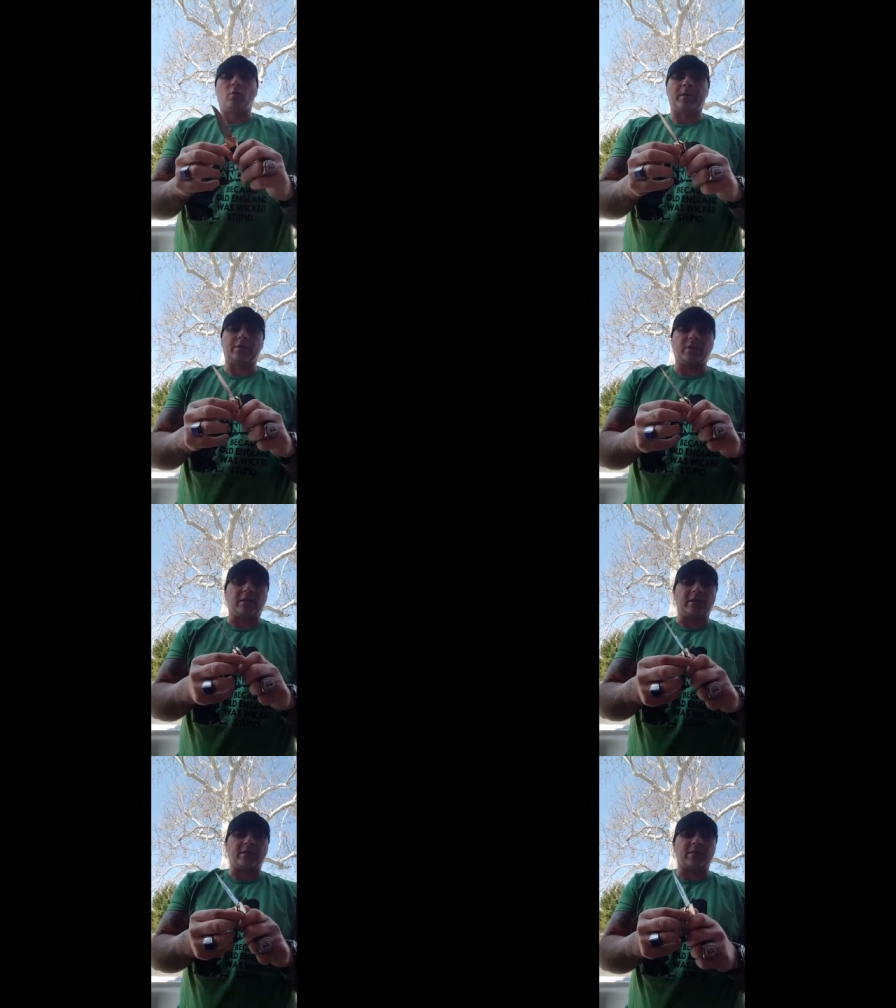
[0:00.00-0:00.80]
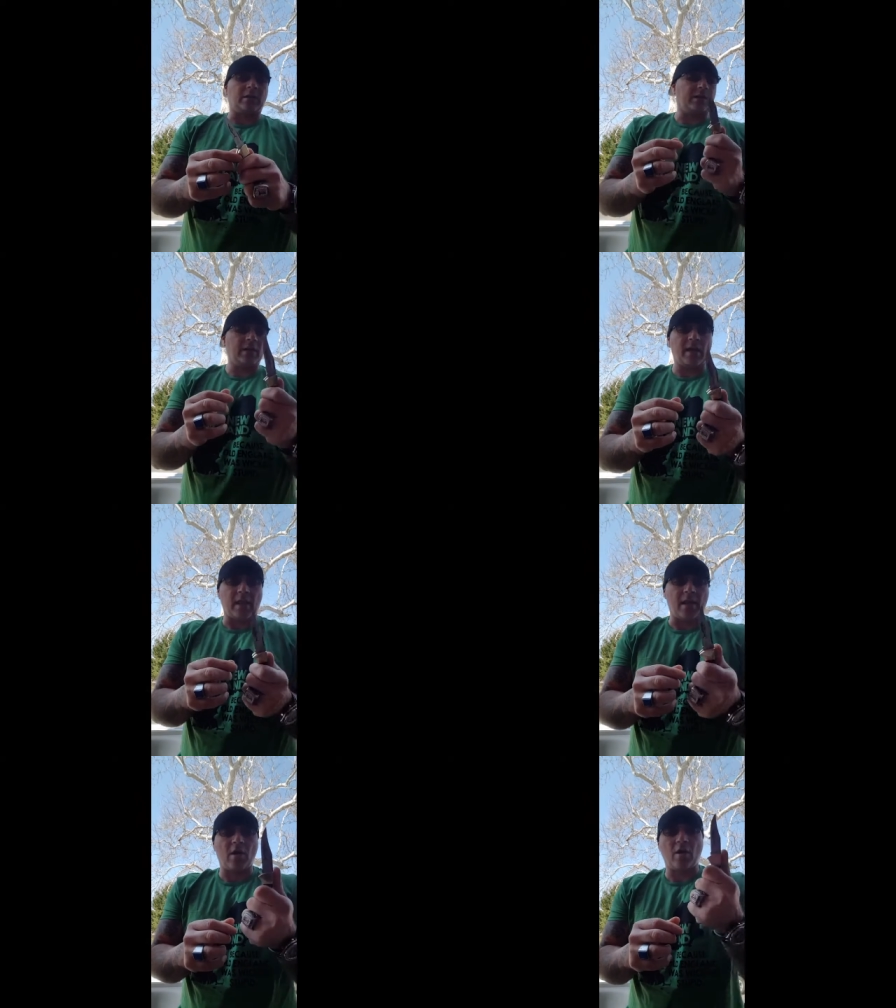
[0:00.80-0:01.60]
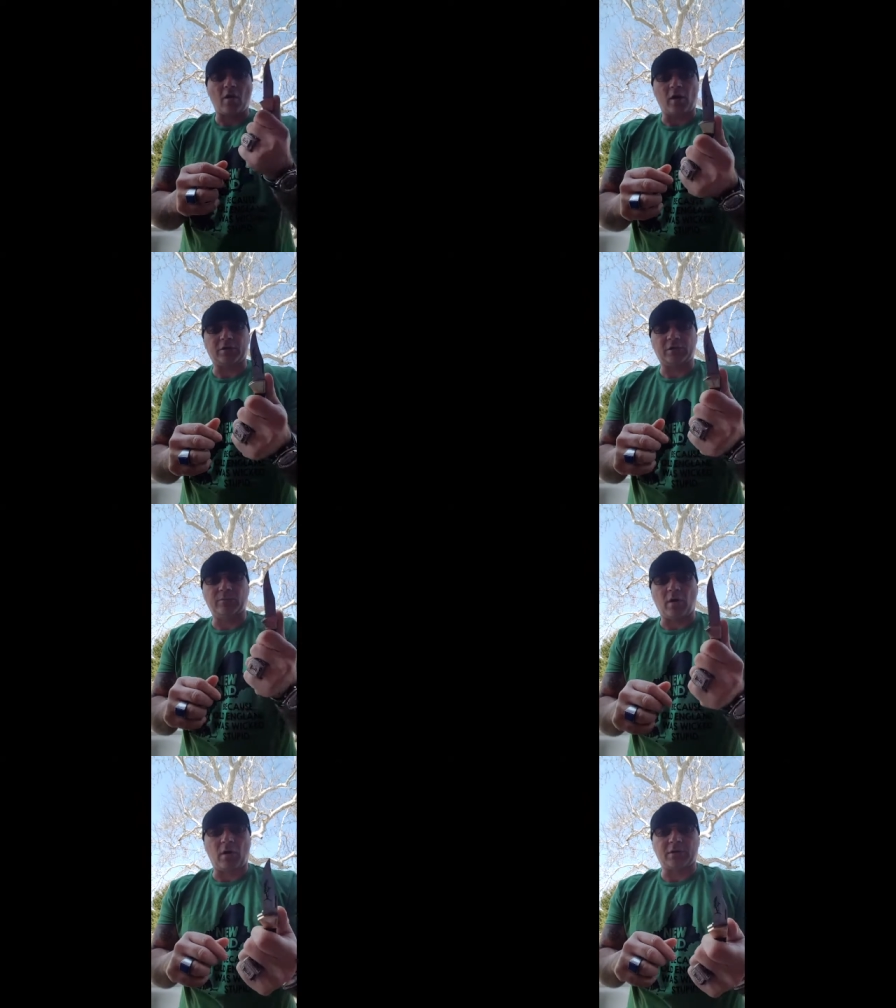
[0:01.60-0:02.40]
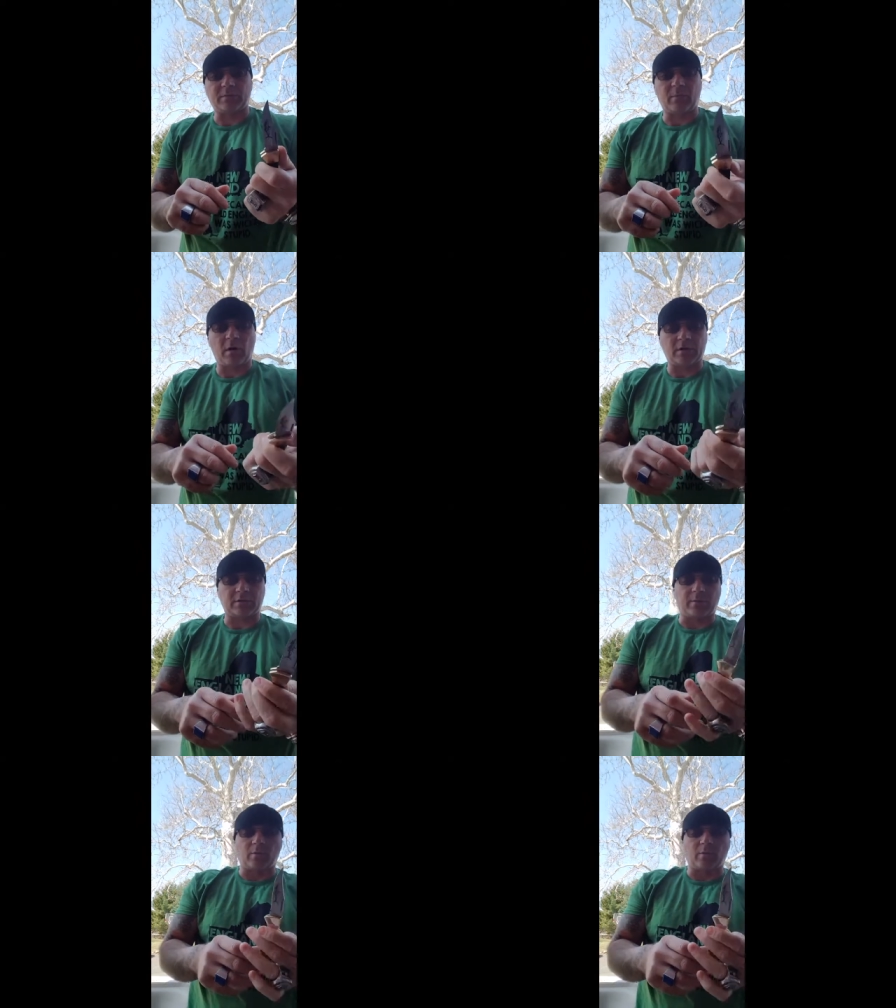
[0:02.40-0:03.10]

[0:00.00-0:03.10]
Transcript: which is again awesome, awesome, awesome.